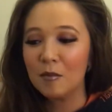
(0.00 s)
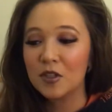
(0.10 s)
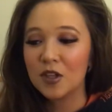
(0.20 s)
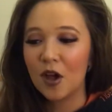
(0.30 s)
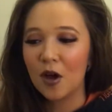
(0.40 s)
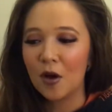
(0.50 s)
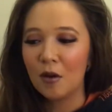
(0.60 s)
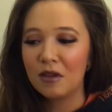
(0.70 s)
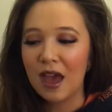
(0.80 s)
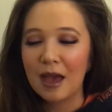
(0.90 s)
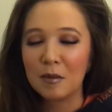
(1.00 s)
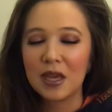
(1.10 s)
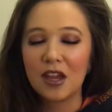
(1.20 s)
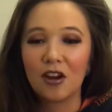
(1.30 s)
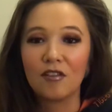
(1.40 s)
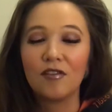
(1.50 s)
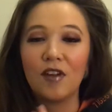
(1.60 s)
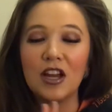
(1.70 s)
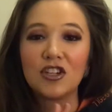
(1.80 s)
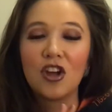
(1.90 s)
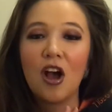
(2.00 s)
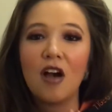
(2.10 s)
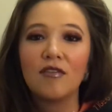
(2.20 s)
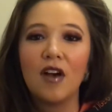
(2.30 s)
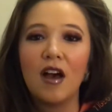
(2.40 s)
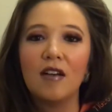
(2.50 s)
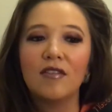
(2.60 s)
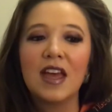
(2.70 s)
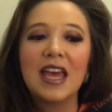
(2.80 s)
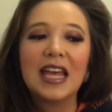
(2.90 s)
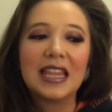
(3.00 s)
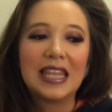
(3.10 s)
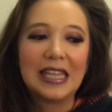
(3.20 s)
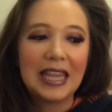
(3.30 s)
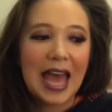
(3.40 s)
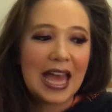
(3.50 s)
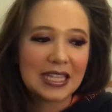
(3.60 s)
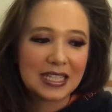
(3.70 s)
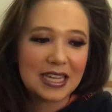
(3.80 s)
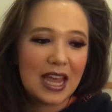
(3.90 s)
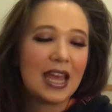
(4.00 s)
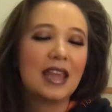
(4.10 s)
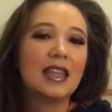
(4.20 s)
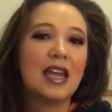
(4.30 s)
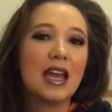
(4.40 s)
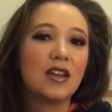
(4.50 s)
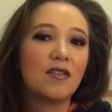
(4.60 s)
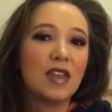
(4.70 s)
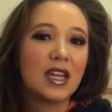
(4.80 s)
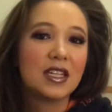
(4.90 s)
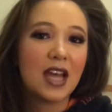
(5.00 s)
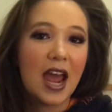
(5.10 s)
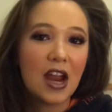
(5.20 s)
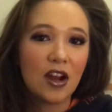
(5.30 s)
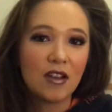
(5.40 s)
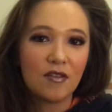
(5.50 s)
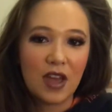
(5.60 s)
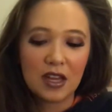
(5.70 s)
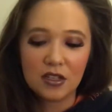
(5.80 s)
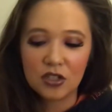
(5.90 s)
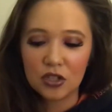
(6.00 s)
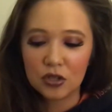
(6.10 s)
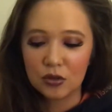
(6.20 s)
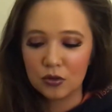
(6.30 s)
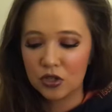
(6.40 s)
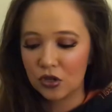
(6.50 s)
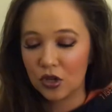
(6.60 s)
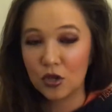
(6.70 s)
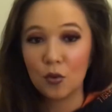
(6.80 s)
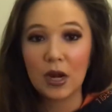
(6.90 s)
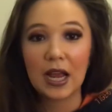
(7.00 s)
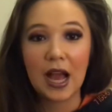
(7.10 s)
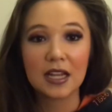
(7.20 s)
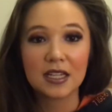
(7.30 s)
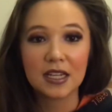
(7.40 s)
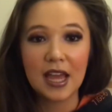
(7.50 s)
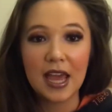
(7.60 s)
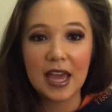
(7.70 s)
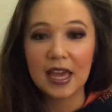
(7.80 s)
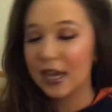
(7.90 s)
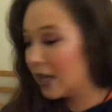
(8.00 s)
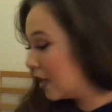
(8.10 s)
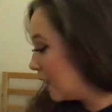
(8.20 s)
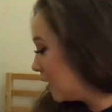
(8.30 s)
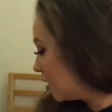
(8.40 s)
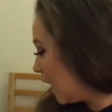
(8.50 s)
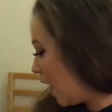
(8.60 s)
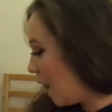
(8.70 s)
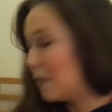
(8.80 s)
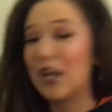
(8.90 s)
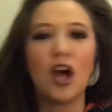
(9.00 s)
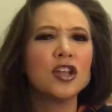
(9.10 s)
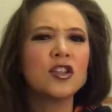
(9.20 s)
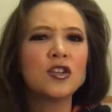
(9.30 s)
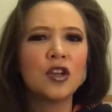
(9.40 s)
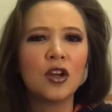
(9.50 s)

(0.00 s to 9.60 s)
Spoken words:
So yeah, I'm here fresh off of the last day and the end of the entire event to show you what I got today, and also